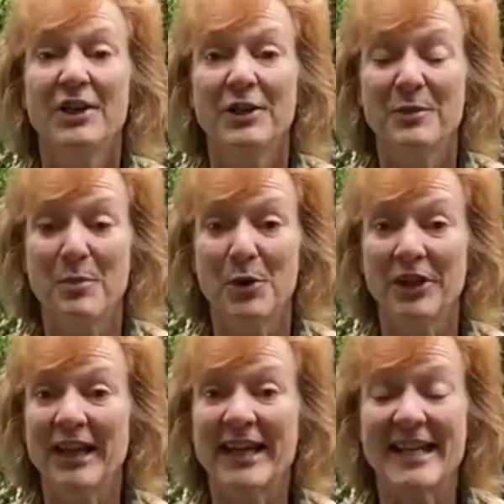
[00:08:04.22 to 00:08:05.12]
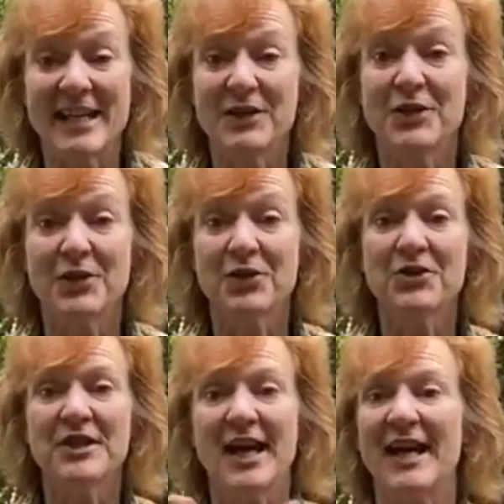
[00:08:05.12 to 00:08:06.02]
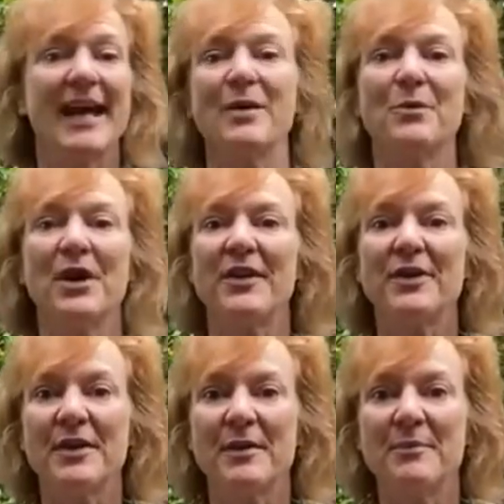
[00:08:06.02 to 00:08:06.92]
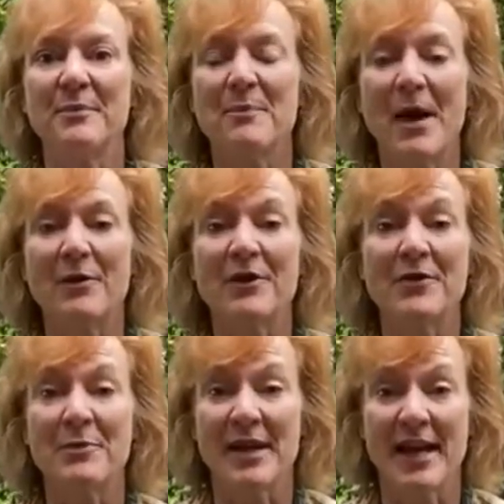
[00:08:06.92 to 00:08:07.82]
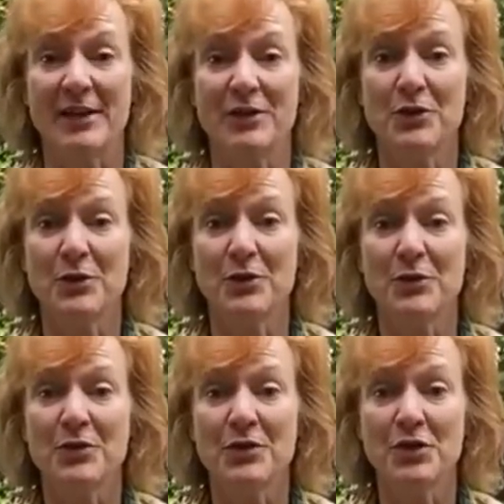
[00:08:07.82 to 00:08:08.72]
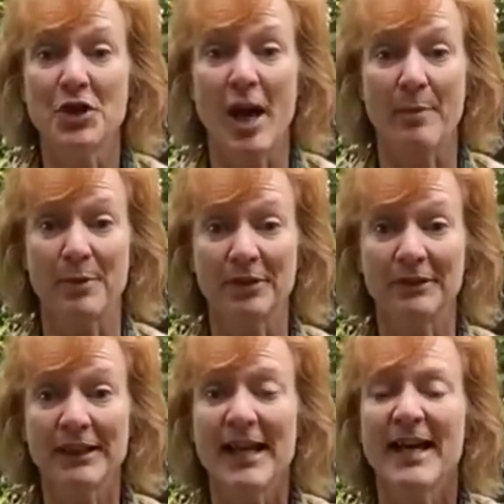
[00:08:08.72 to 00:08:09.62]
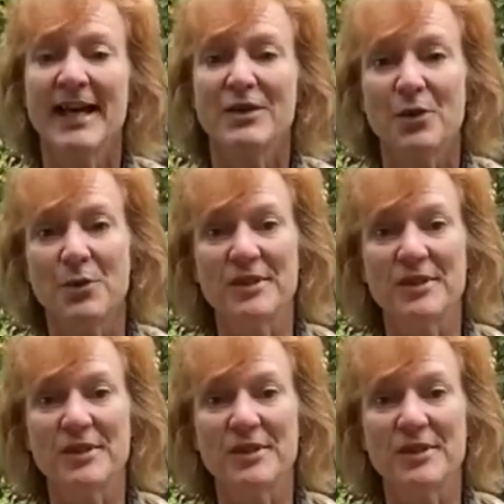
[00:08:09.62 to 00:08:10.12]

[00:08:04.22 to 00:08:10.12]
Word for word: Good morning. It's Thursday, and we're at the Mount of the Beatitudes Chapel. So